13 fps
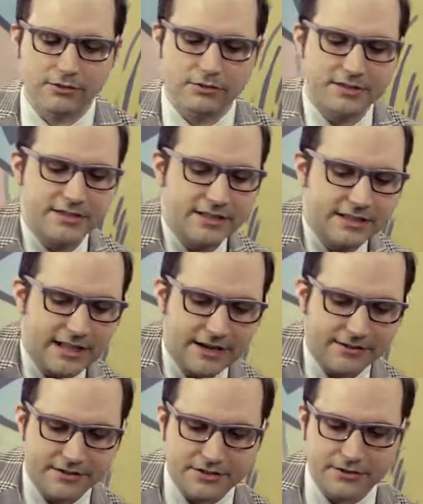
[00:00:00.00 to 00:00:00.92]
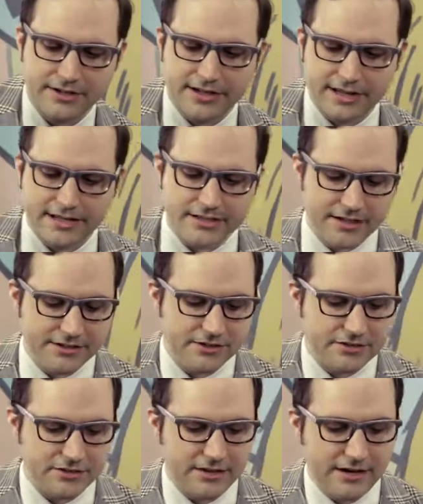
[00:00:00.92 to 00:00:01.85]
Krusty the Clown and Tony Danza, and your
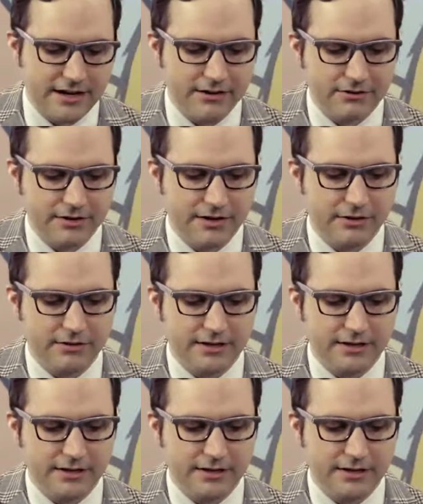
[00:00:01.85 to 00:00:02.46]
scenario